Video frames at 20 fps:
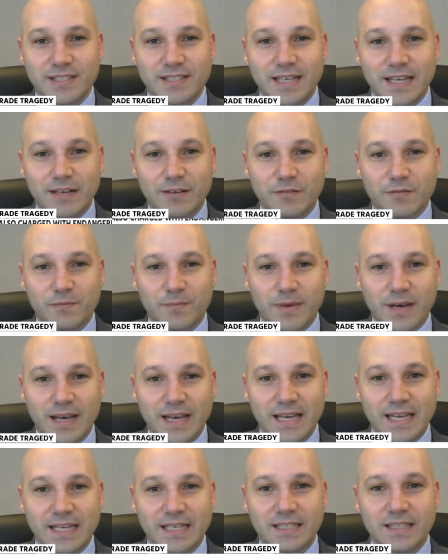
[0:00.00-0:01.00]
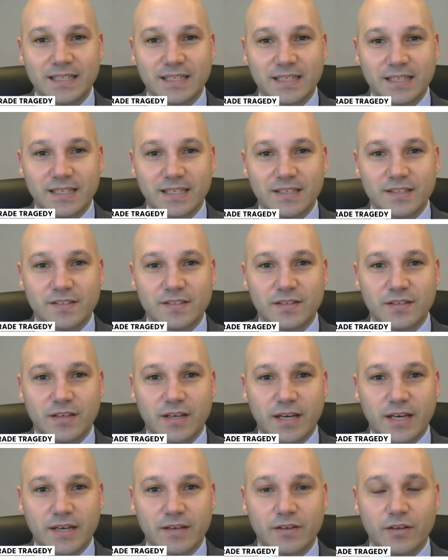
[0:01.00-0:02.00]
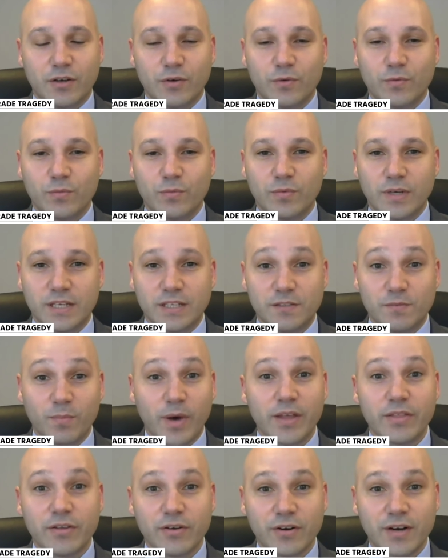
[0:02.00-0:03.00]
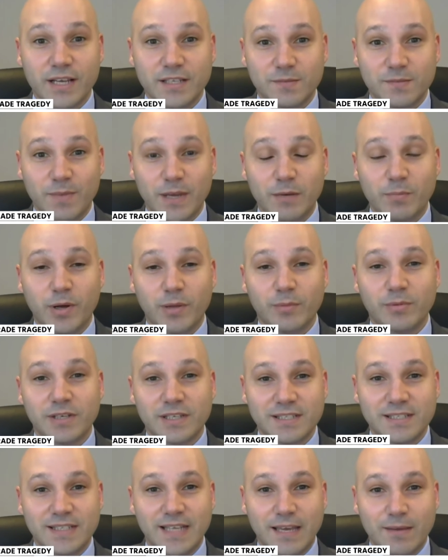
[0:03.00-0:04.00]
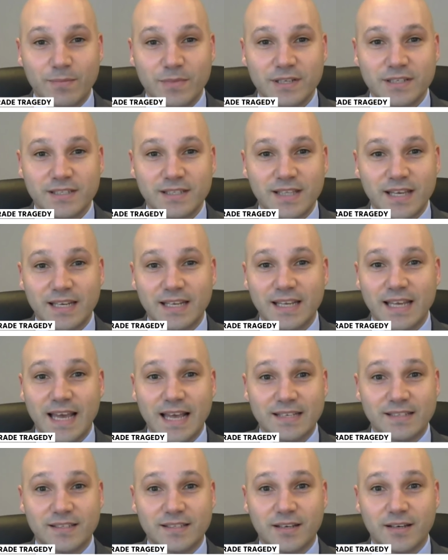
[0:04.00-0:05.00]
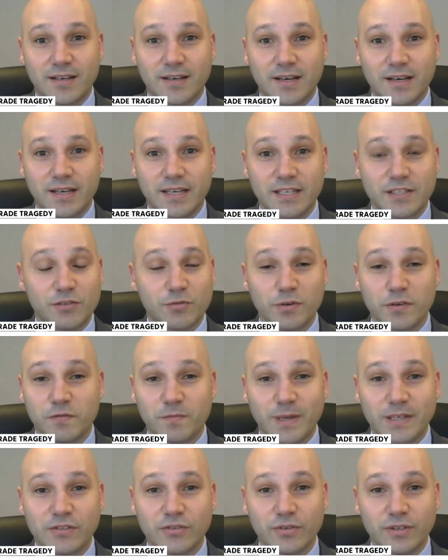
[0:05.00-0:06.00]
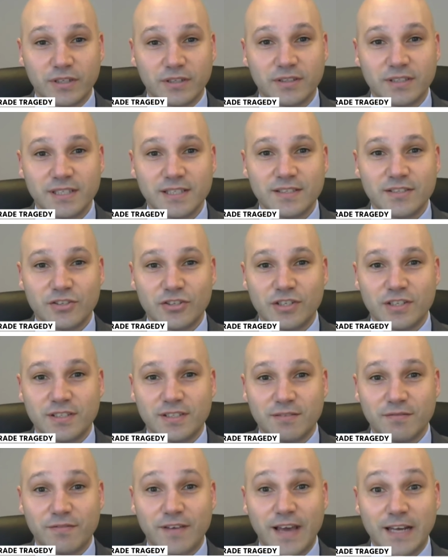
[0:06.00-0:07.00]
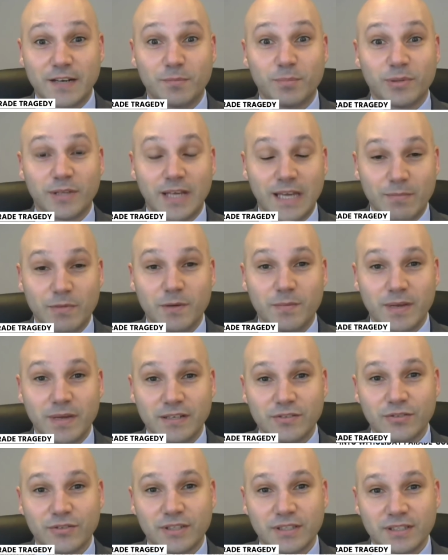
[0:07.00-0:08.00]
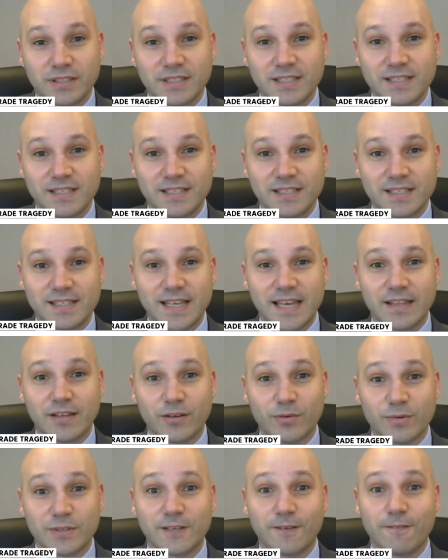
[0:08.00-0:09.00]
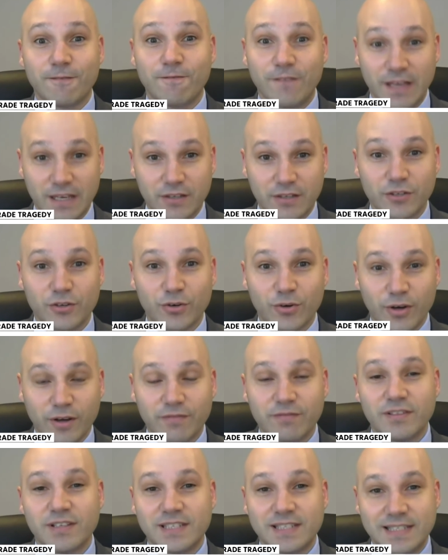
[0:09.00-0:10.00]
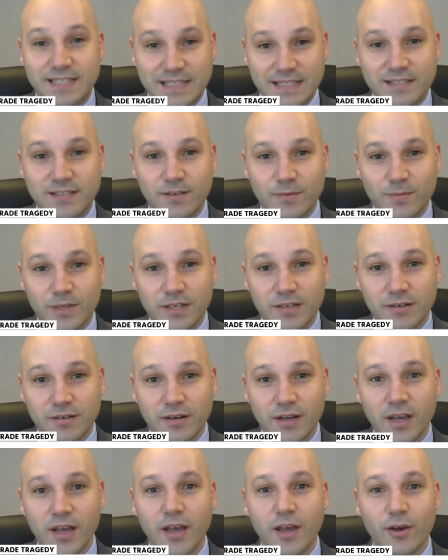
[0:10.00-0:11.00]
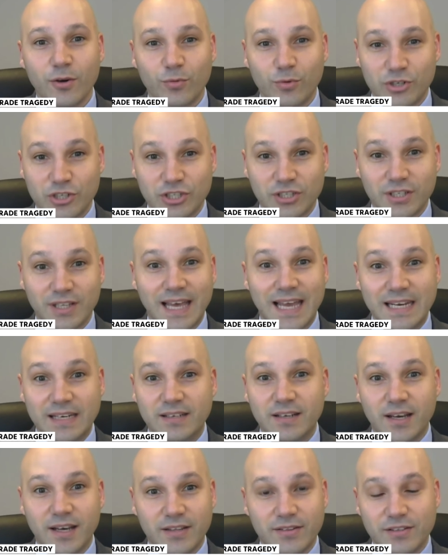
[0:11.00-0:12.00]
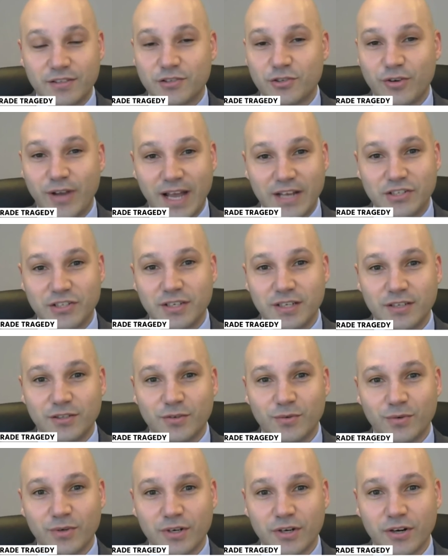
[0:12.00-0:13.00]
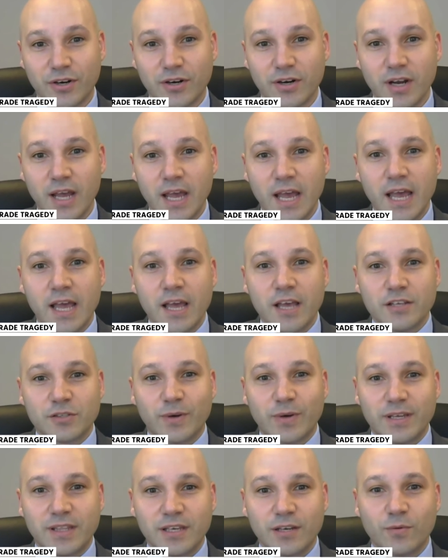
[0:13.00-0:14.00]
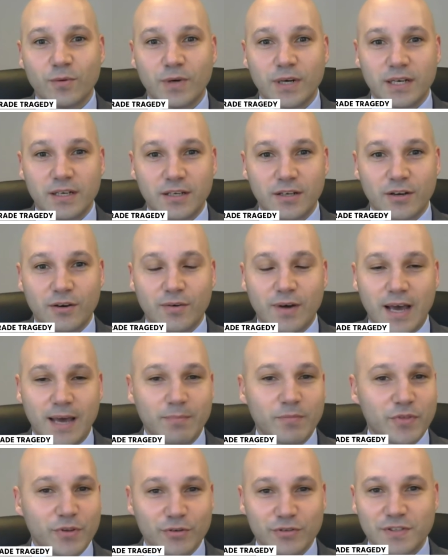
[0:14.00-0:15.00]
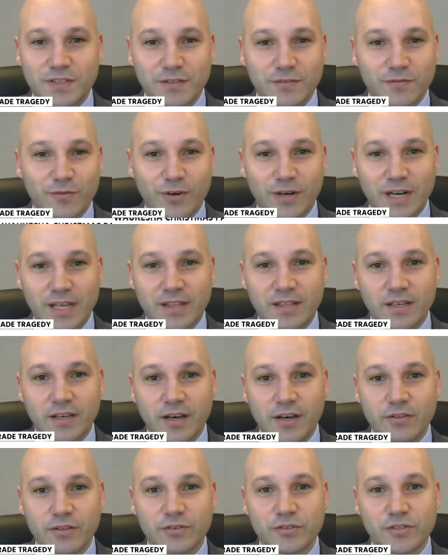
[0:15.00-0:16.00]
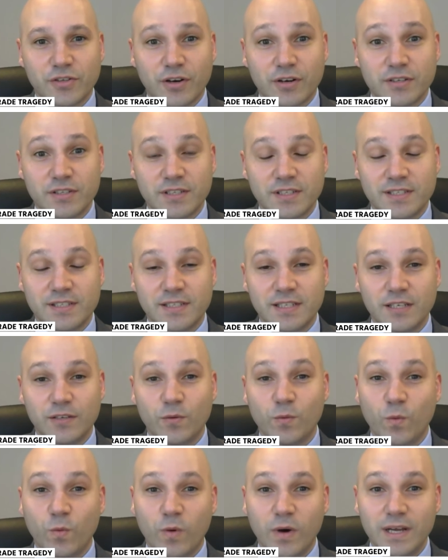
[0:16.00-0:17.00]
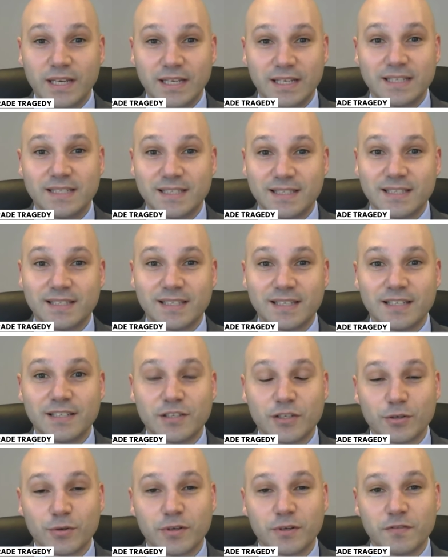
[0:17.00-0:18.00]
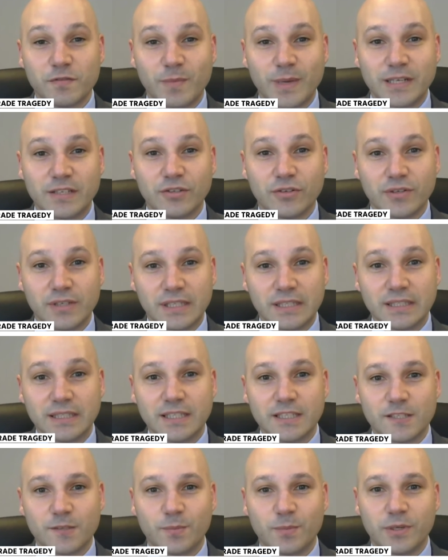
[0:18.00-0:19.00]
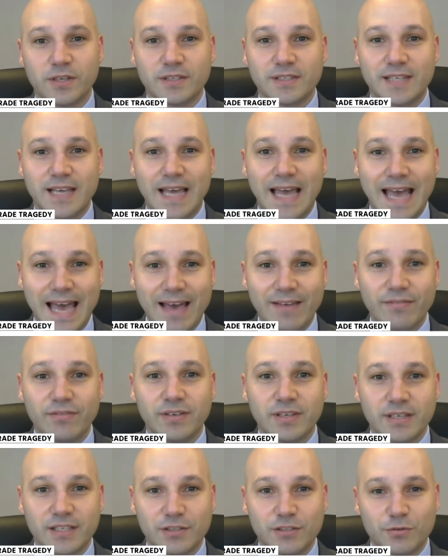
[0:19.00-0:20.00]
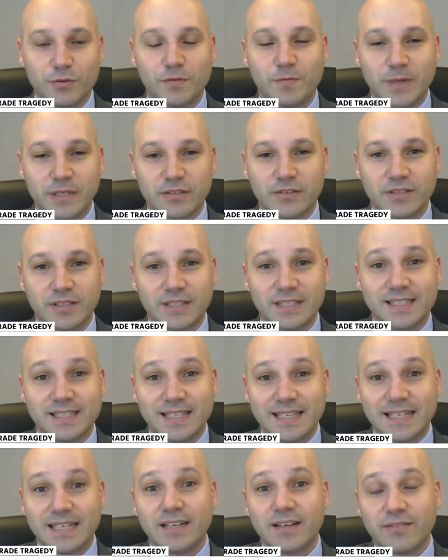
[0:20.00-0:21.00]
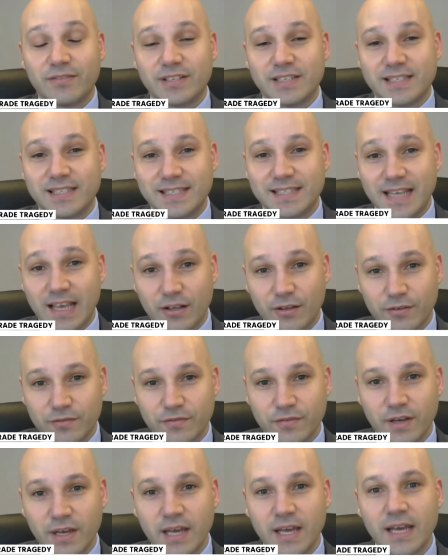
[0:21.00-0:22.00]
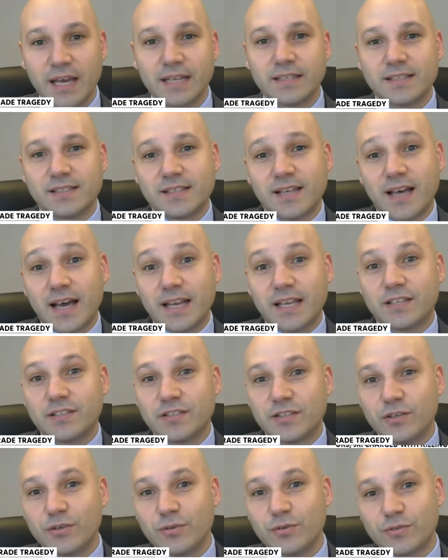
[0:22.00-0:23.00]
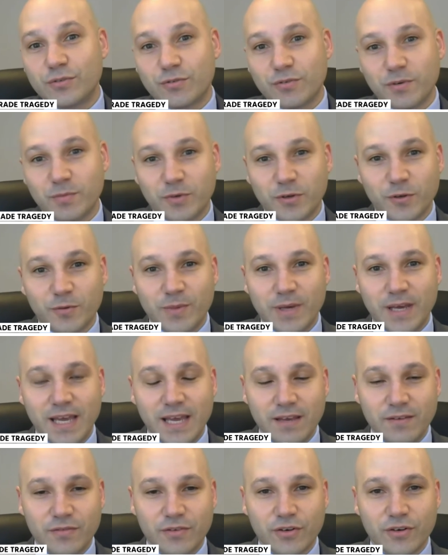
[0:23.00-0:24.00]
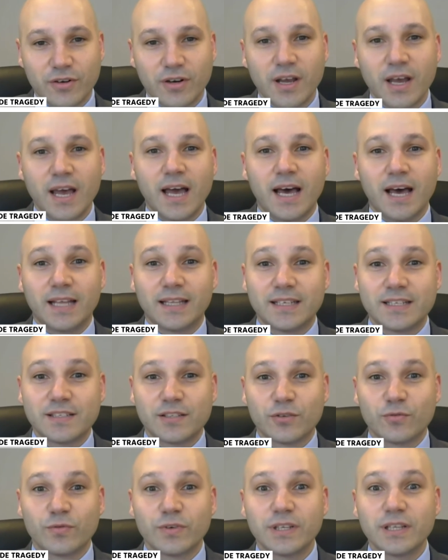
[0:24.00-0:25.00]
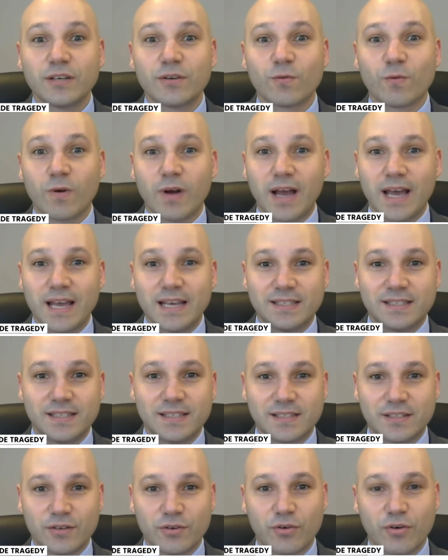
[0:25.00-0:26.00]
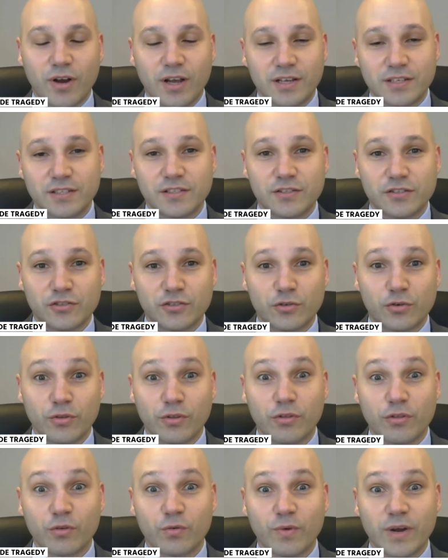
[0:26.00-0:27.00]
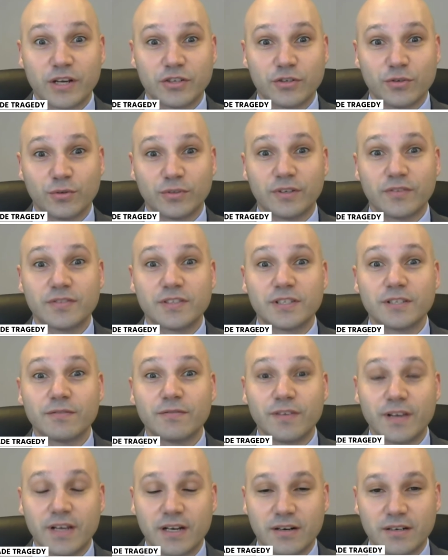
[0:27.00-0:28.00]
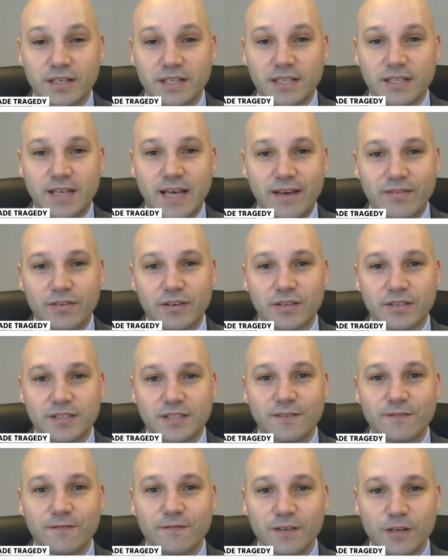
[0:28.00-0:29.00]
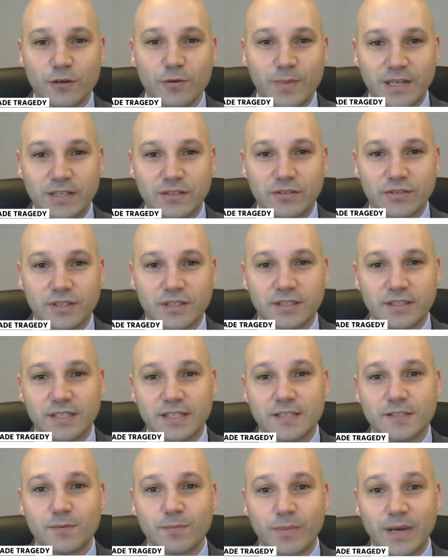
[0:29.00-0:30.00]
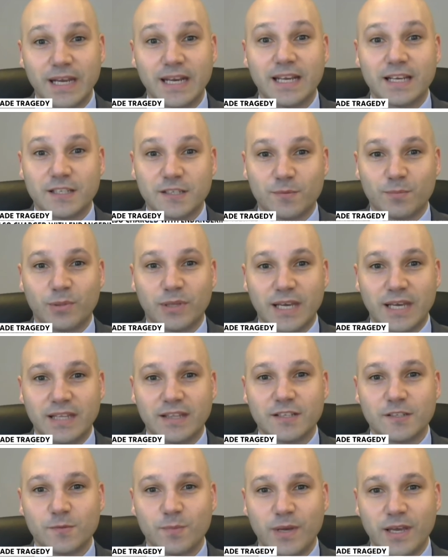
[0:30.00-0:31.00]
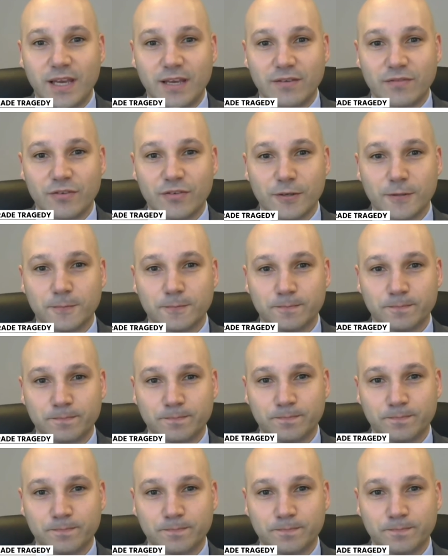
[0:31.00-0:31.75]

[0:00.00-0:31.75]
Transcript: his state of mind is, his mother has made public statements that he has a history of mental illness, and she's in fact blaming mental illness and saying there was a failure of the system here, which led this tragedy to occur. So I think what I'm thirsty for, and I think others are, is to see what is this history of mental illness, because having a history of mental illness in and of itself does not excuse criminal behavior unless it really rises and crosses a certain threshold of severity. Having a severe mental illness might explain this behavior.